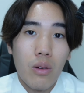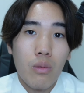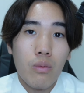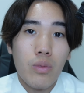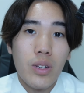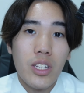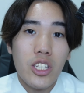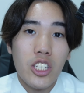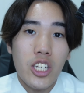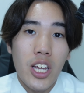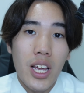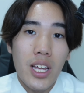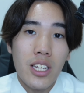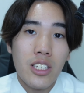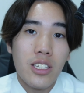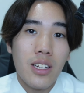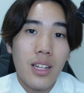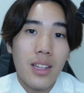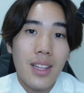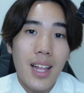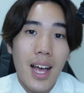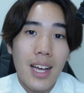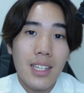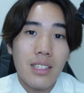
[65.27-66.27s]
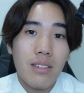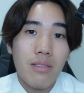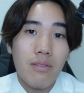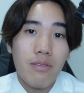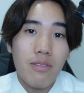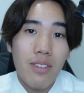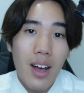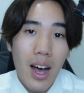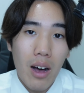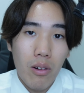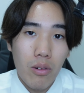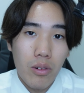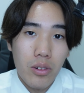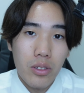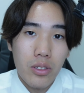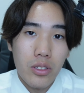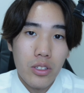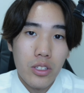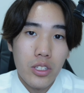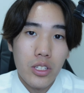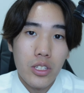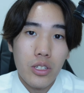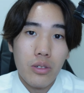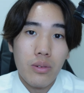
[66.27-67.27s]
we change the last vowel
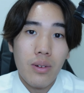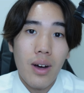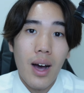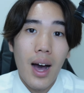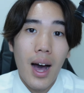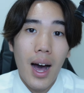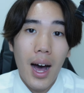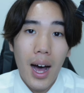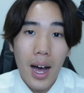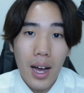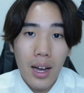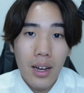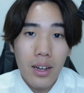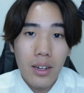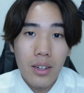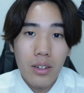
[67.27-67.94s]
to a